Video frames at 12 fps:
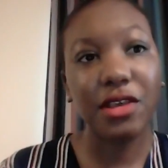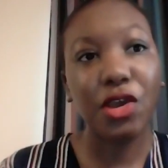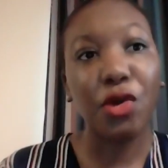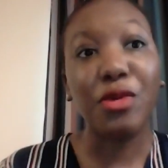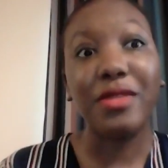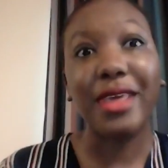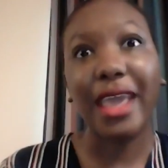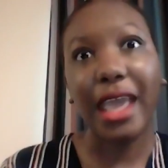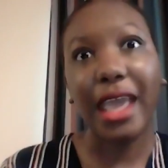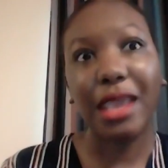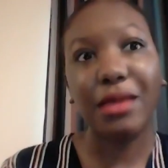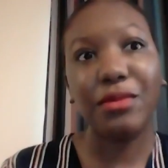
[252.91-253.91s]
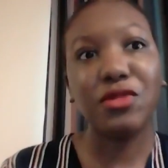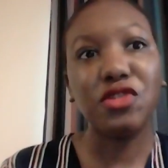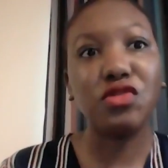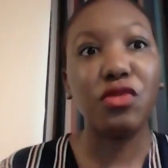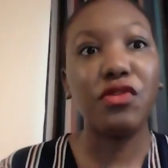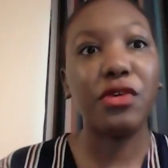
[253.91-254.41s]
with the aim to
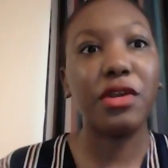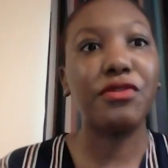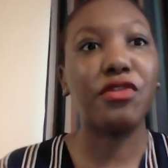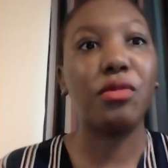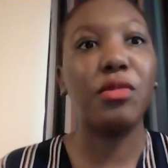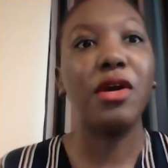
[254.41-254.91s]
move away from